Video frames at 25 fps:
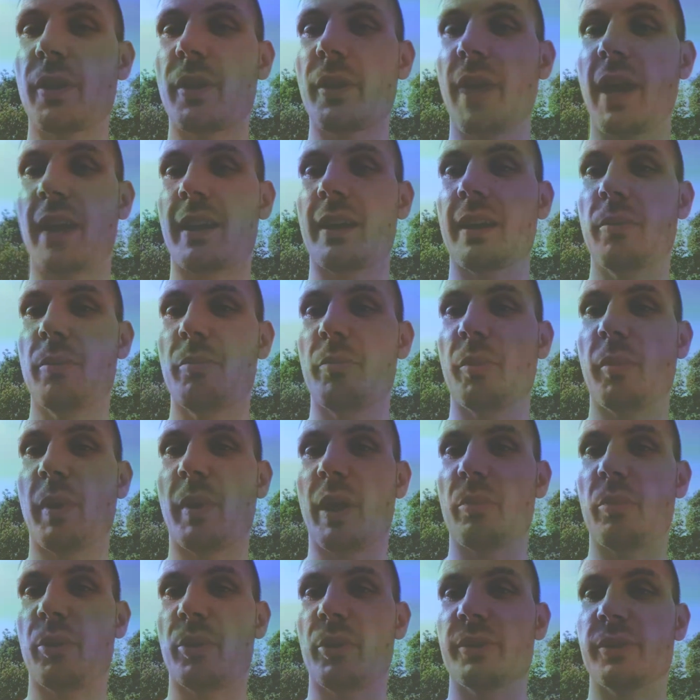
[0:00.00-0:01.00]
hung up
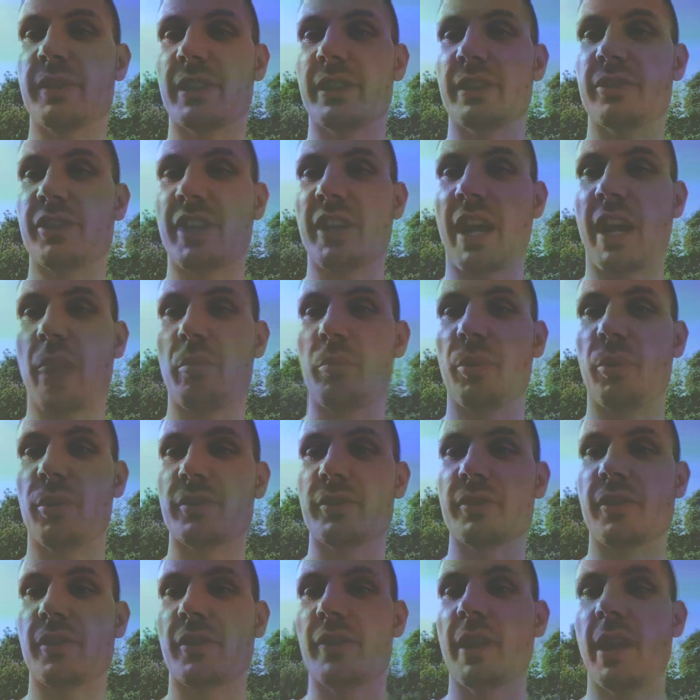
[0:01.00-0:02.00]
about putting chatbots
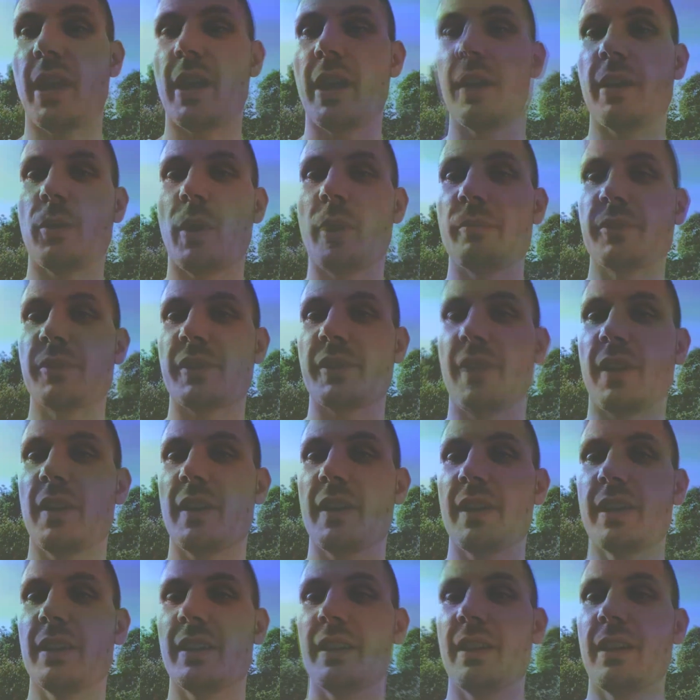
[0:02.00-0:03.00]
on their
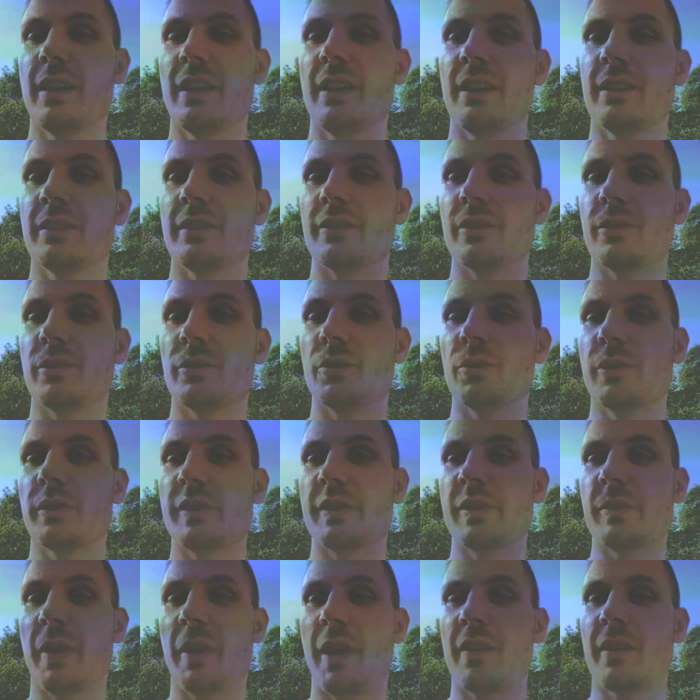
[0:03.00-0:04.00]
website, doing all the
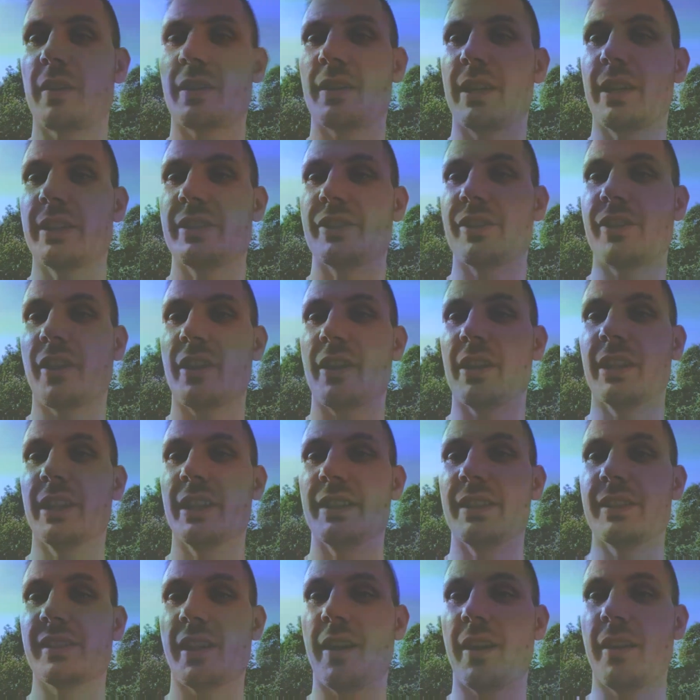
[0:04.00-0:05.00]
sparkly, shiny
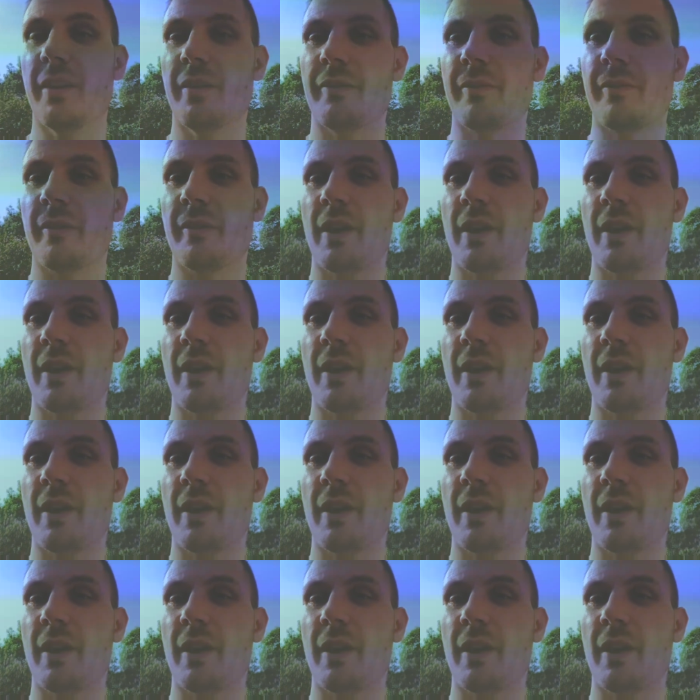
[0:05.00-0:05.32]
stuff,